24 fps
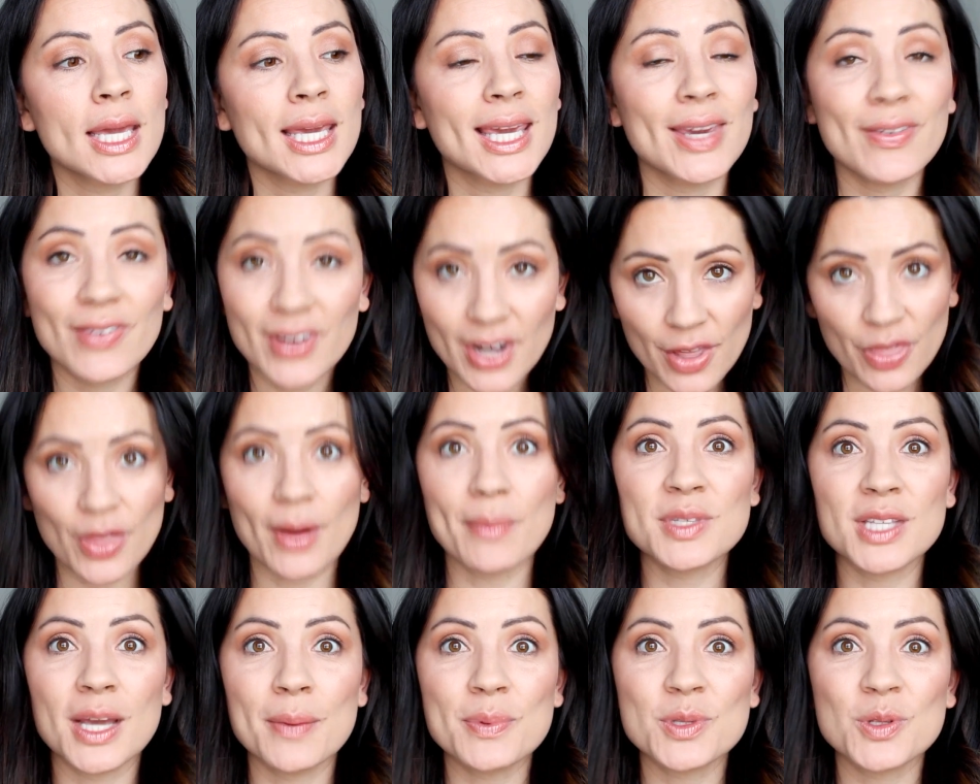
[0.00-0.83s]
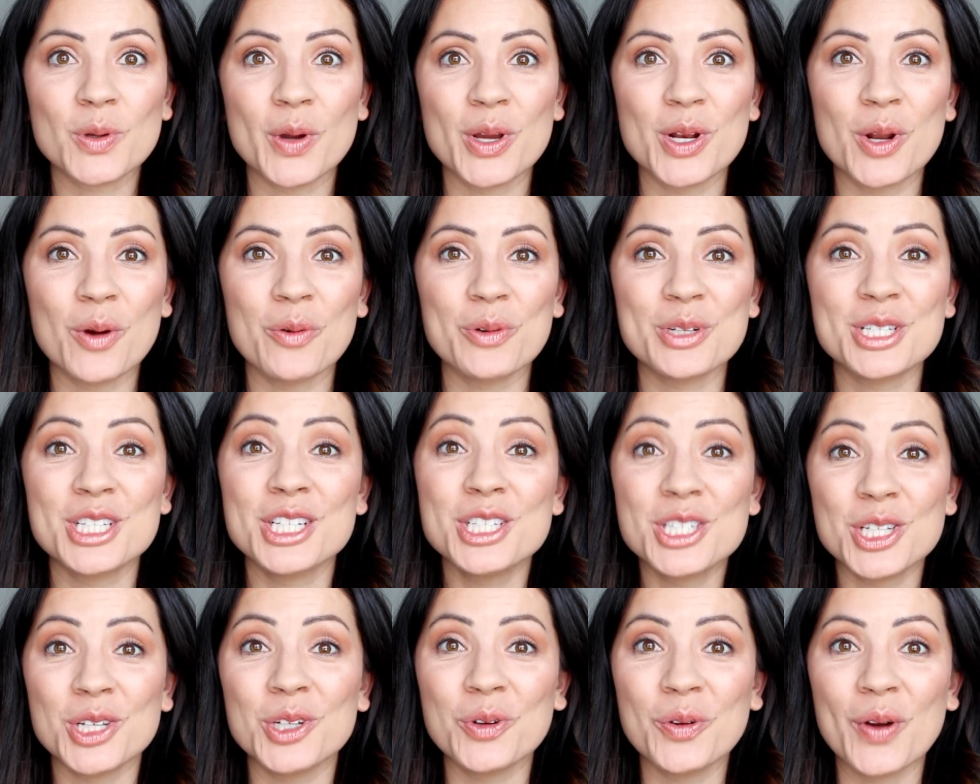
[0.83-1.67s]
give it a thumbs up so I know what to
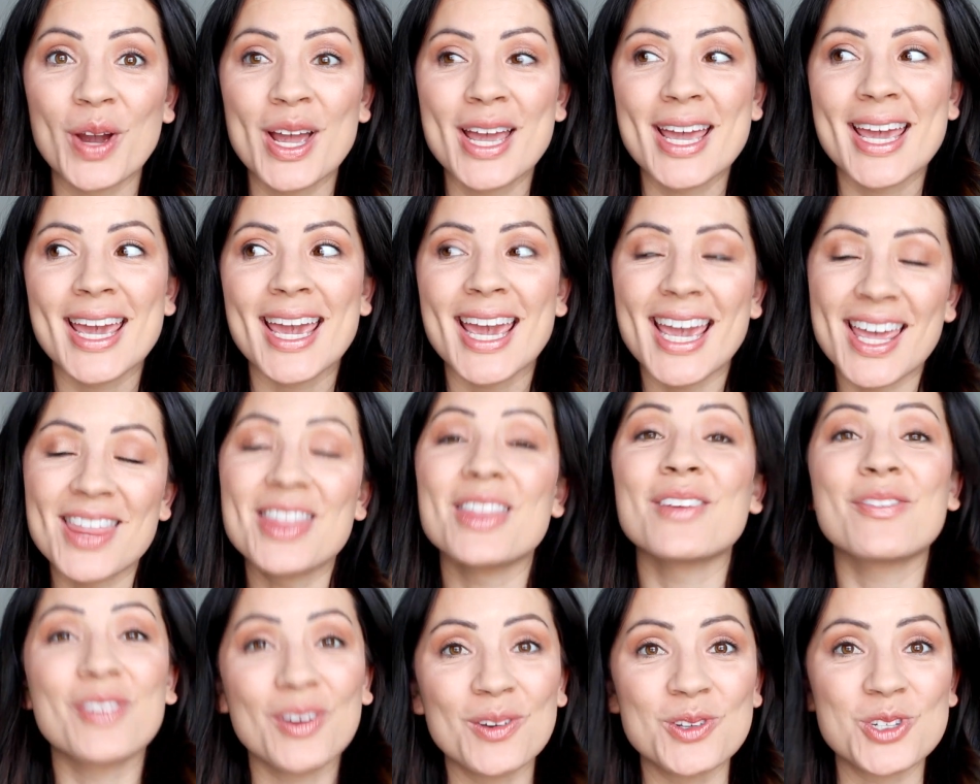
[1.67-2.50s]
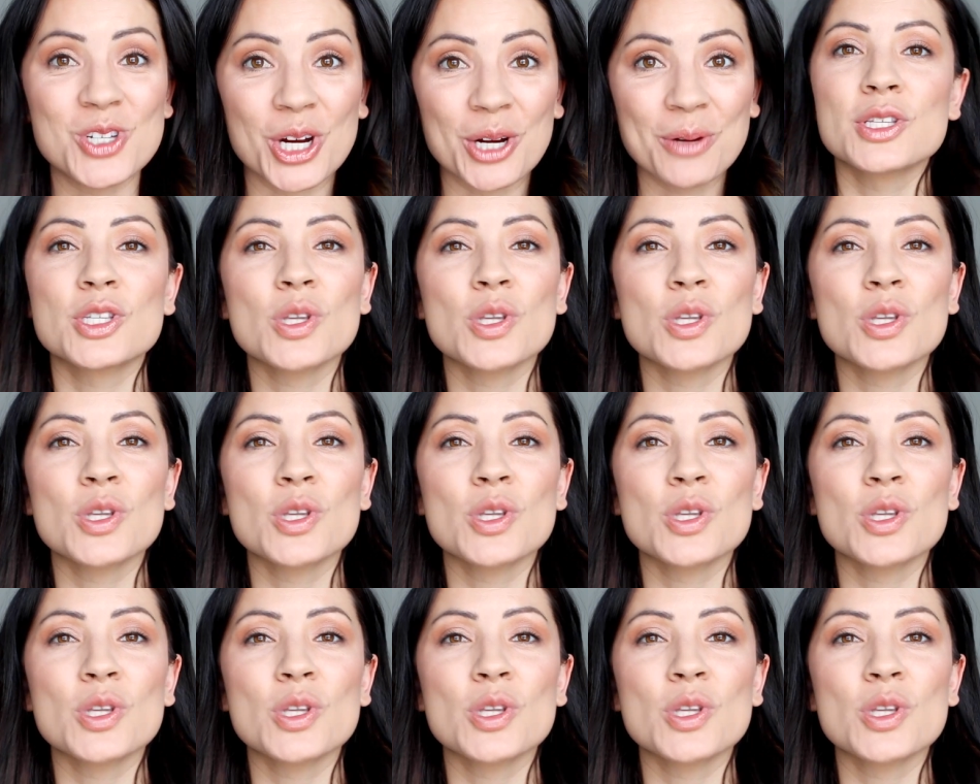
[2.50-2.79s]
do in the future.